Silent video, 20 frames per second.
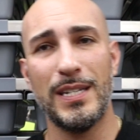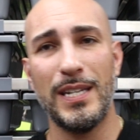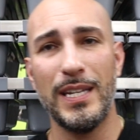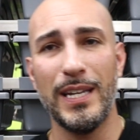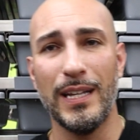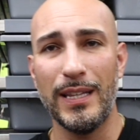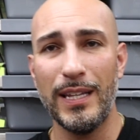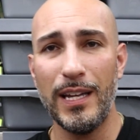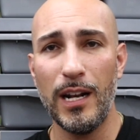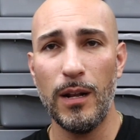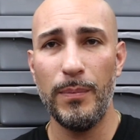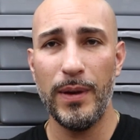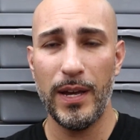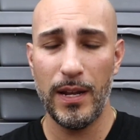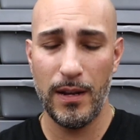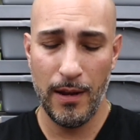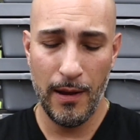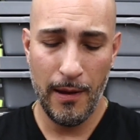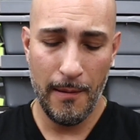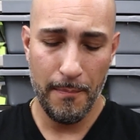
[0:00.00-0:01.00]
see a little
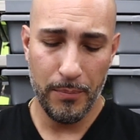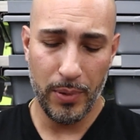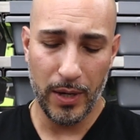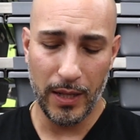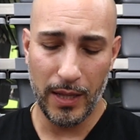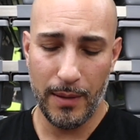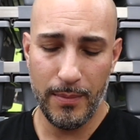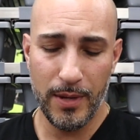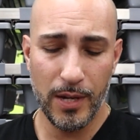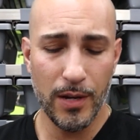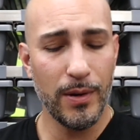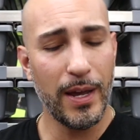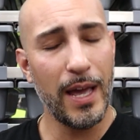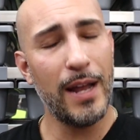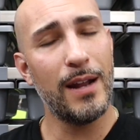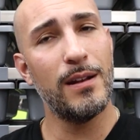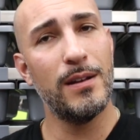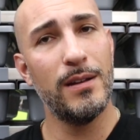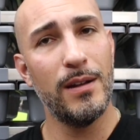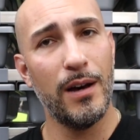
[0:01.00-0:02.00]
bit, but let me go get
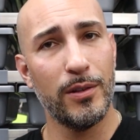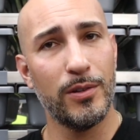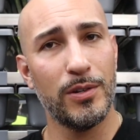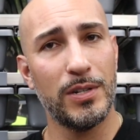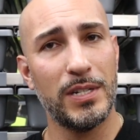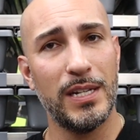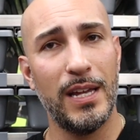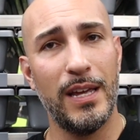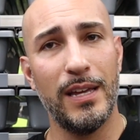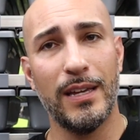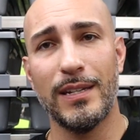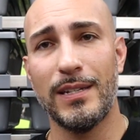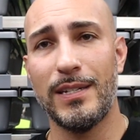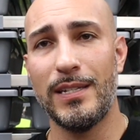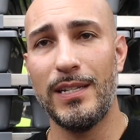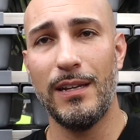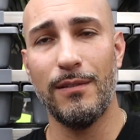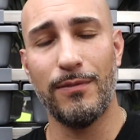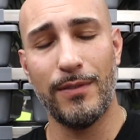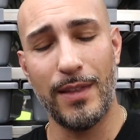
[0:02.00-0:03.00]
another snake and
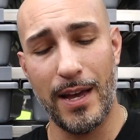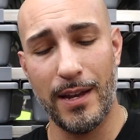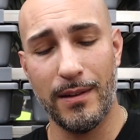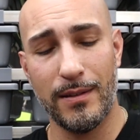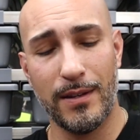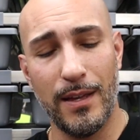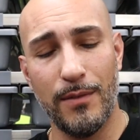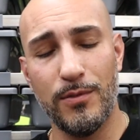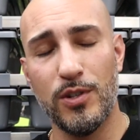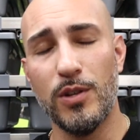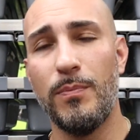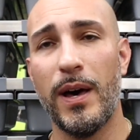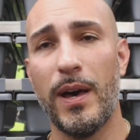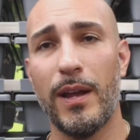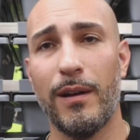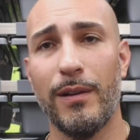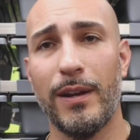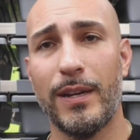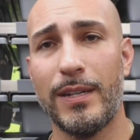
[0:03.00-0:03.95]
see if that gives you a better